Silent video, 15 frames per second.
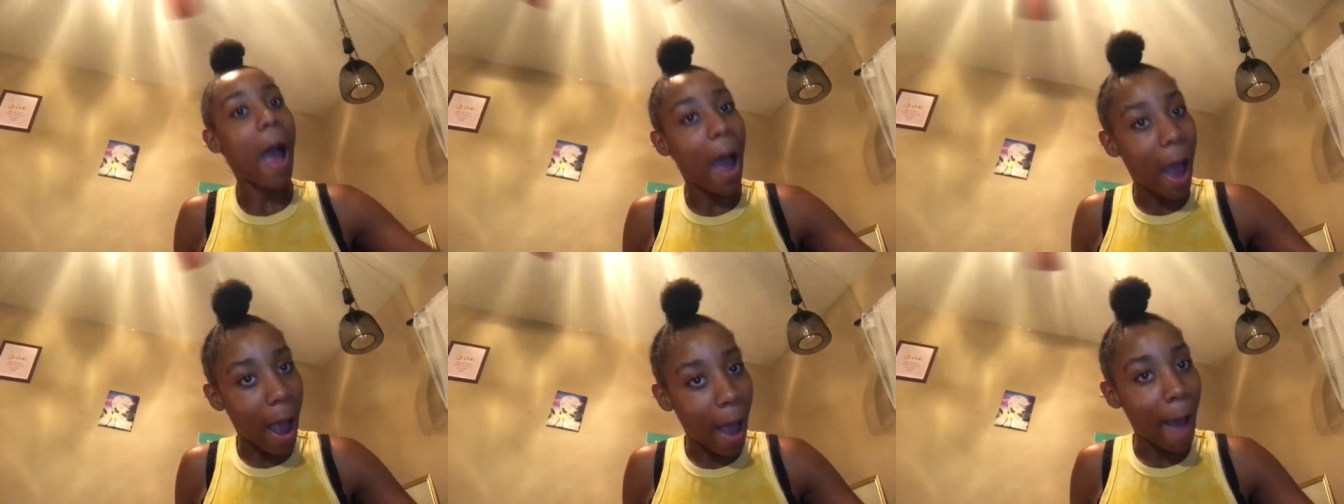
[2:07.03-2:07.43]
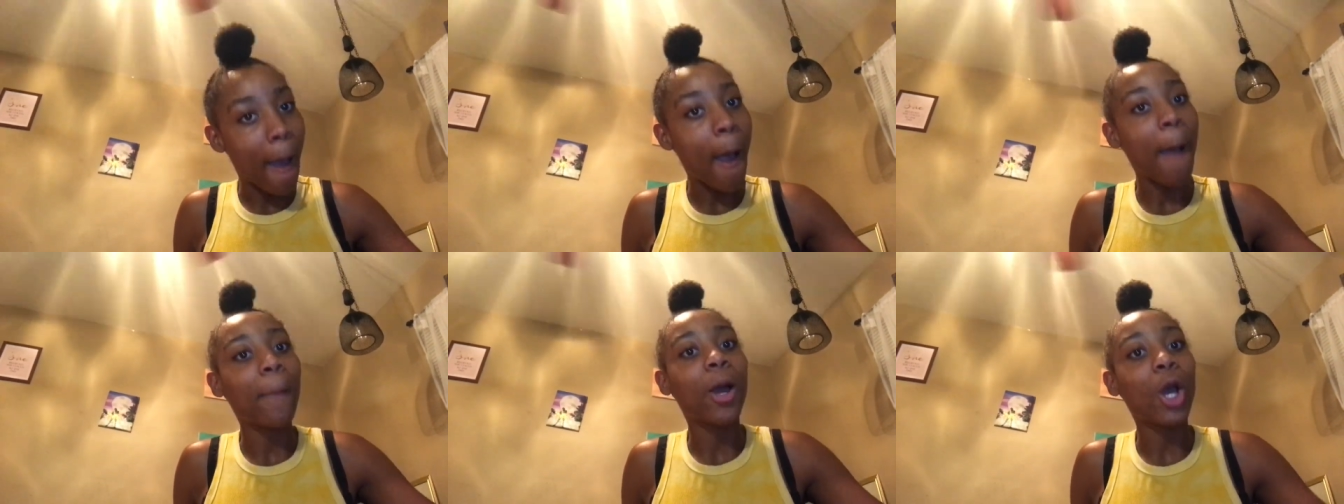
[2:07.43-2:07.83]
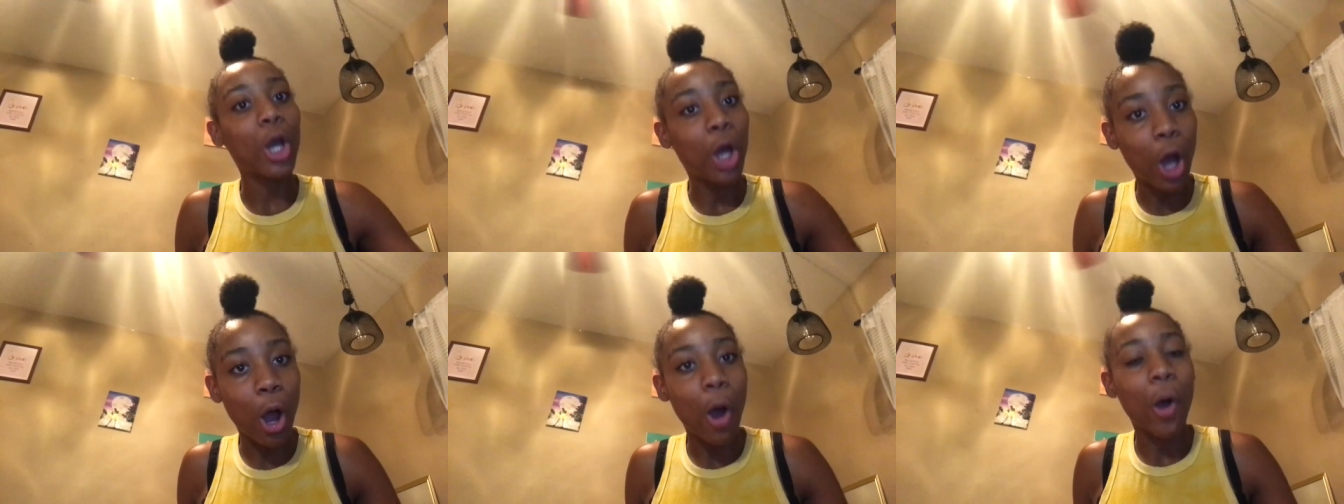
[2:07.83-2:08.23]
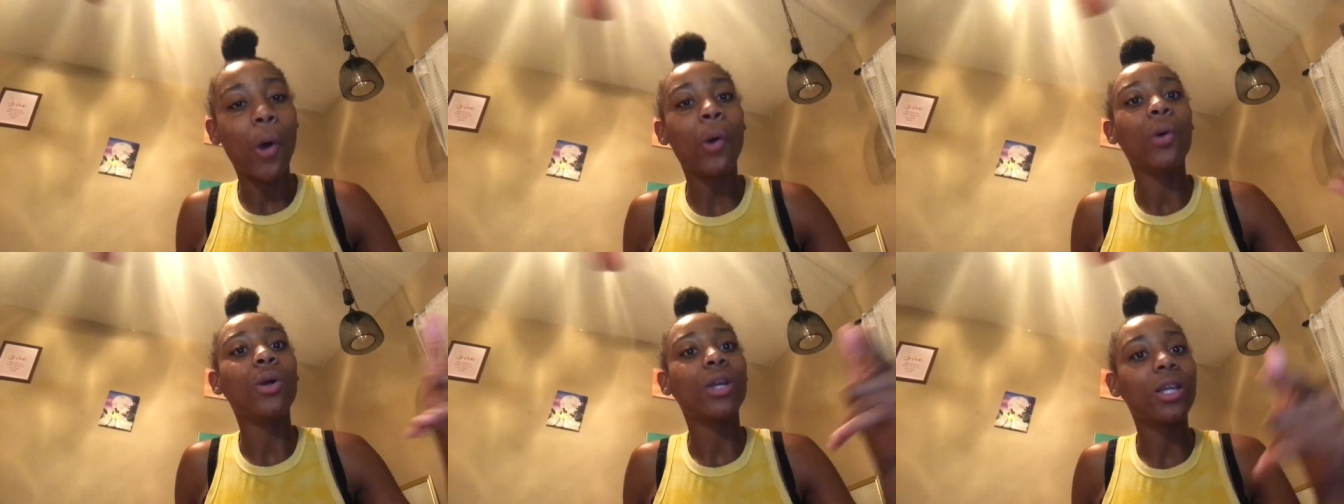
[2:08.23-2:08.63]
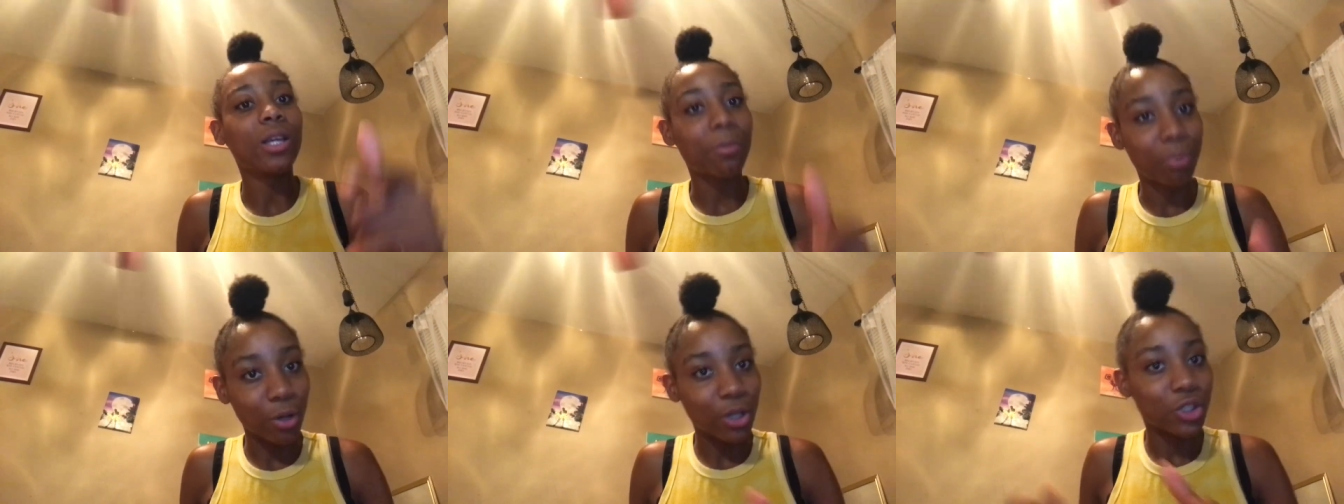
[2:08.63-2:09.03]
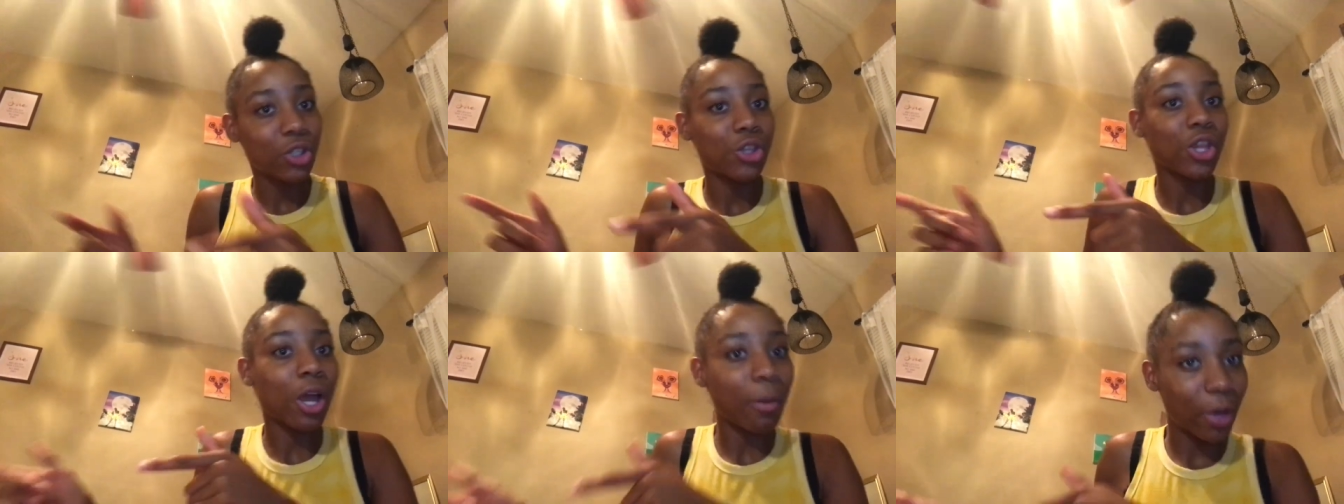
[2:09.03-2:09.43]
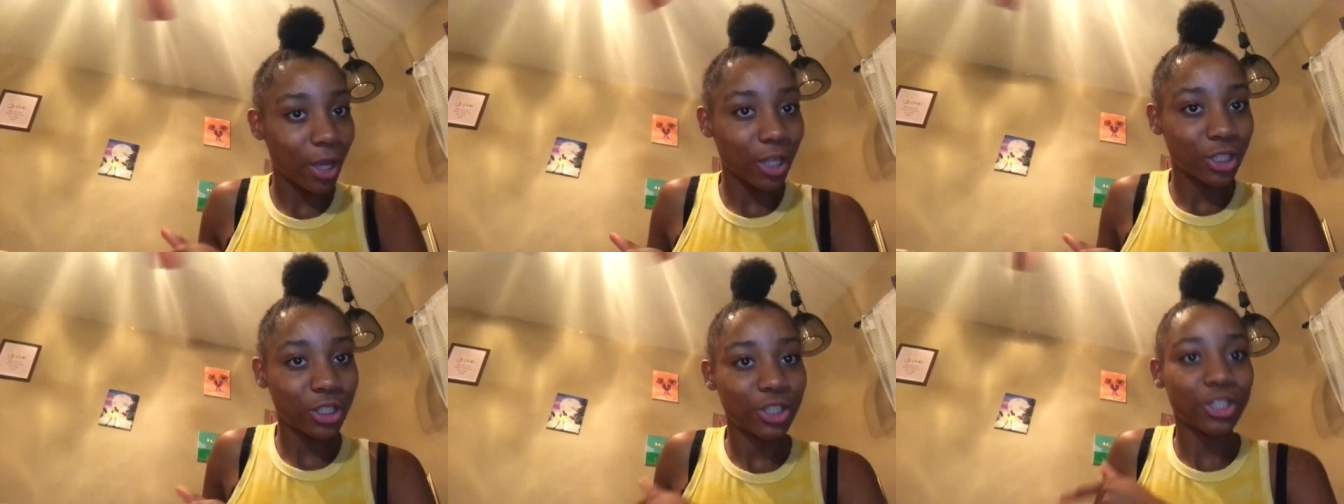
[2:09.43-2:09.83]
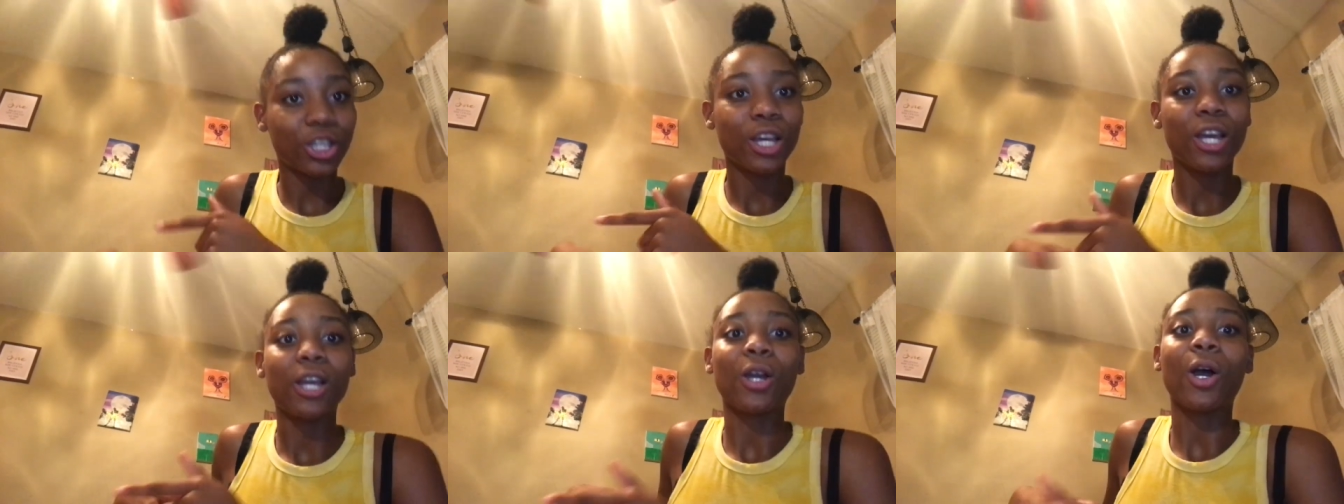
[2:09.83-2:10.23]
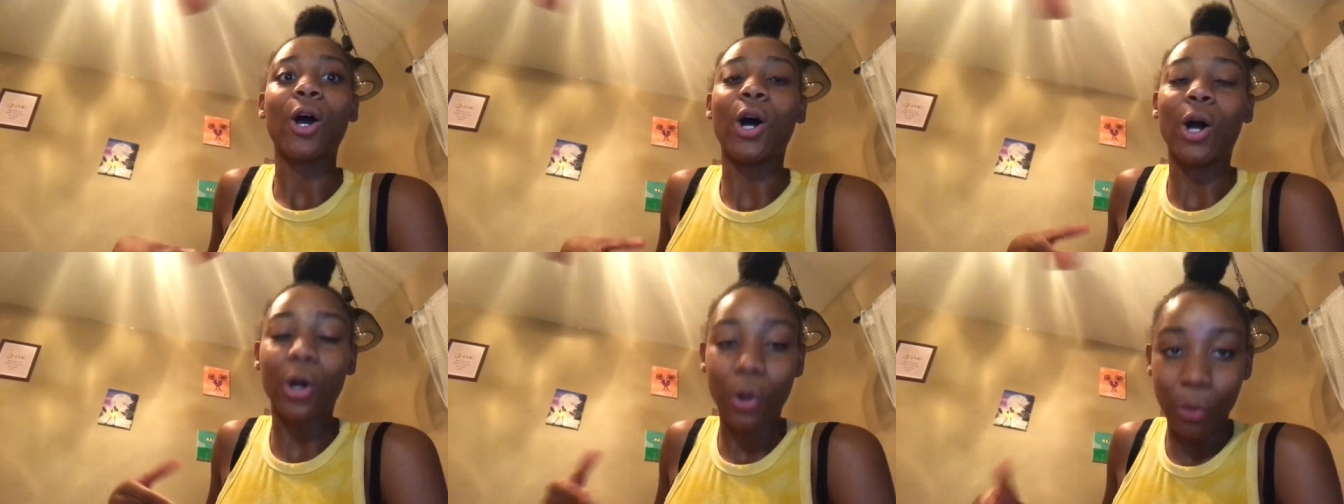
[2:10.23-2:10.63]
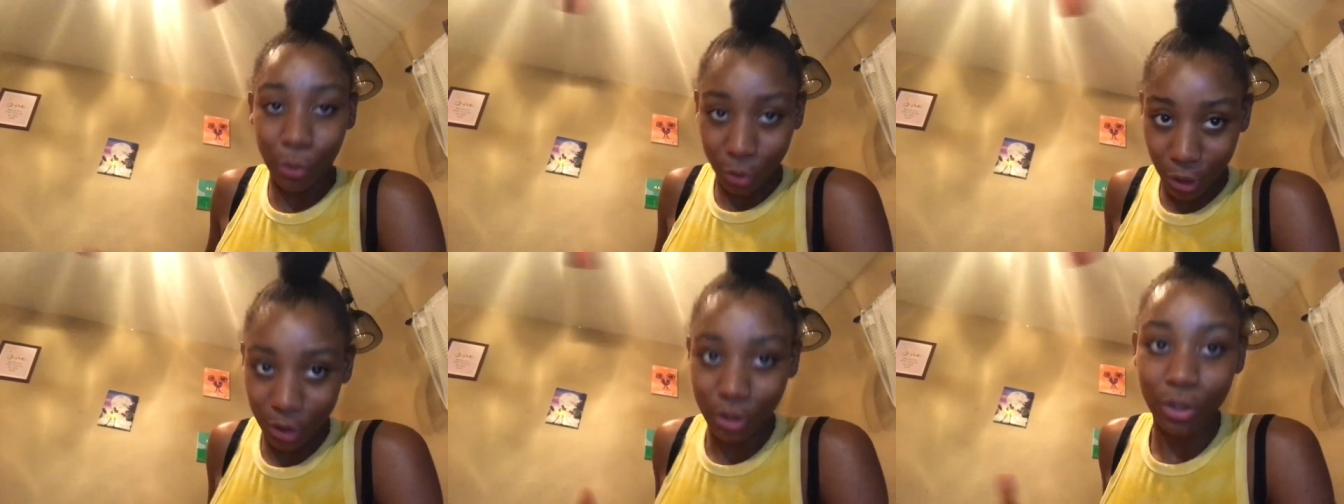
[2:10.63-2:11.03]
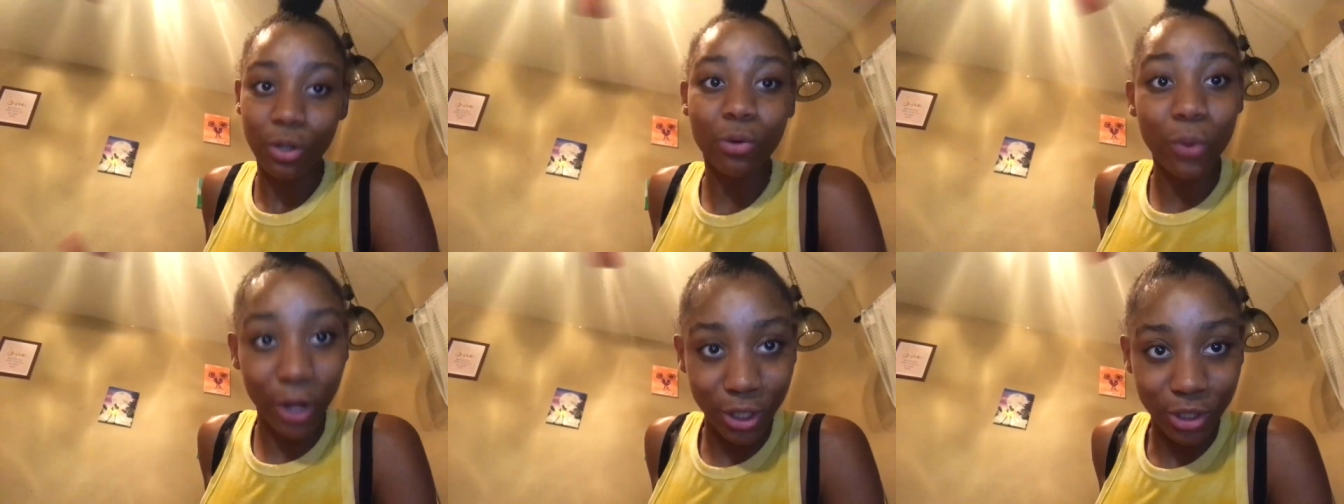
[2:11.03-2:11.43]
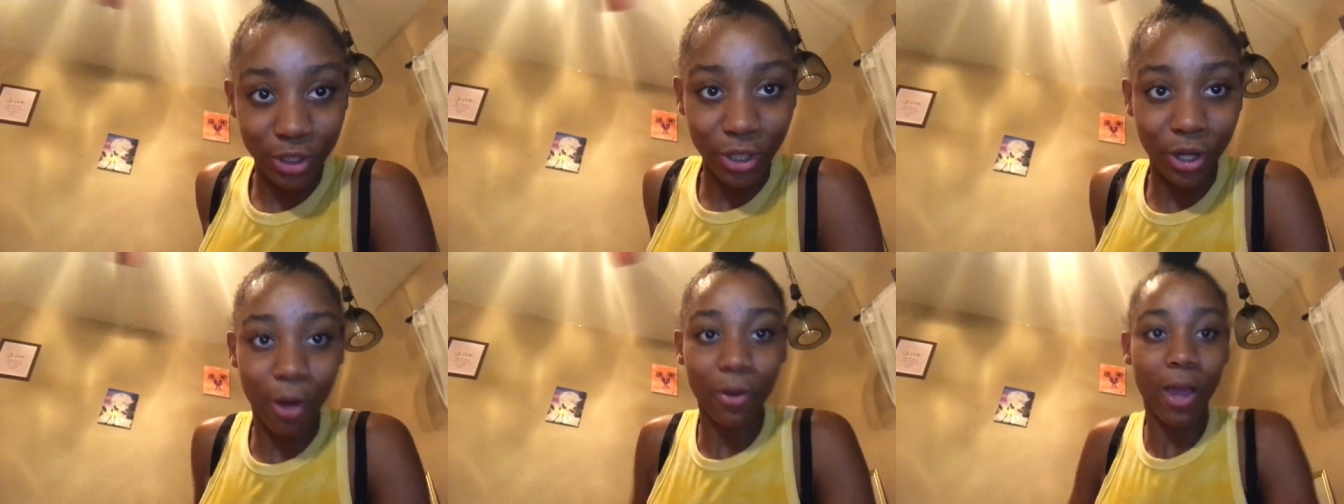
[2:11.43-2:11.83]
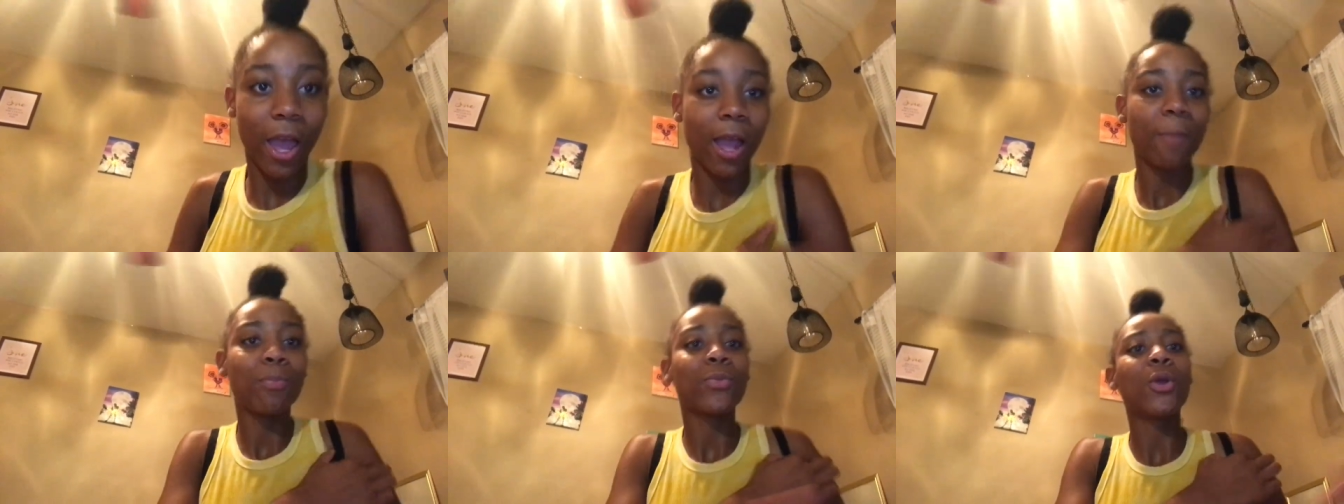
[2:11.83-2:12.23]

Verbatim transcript: I'm gonna push the bitch according to the question. Okay,